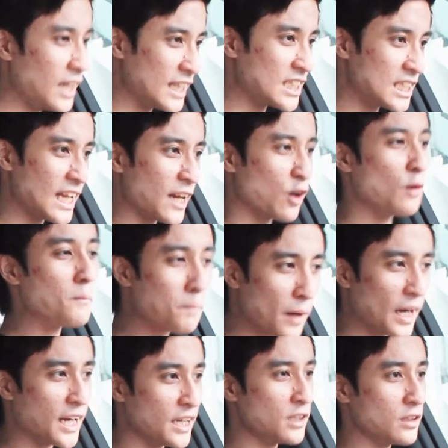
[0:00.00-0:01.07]
It's like
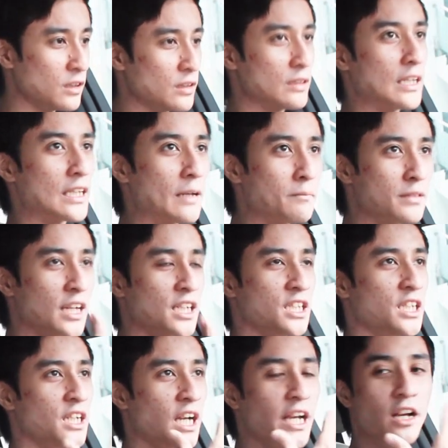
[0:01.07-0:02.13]
comparing that I'm
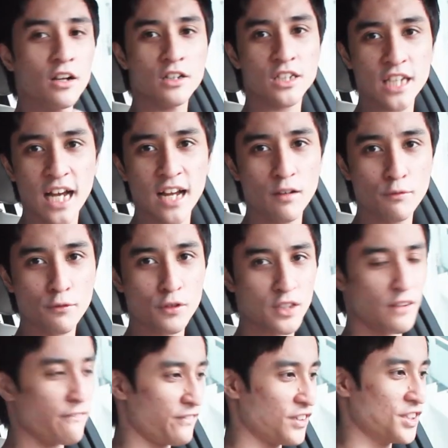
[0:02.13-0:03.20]
touching a girl's hand for
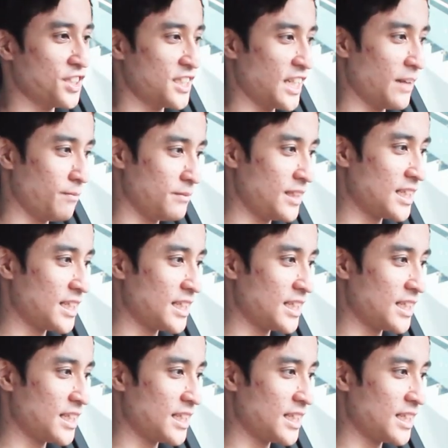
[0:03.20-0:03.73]
the first time.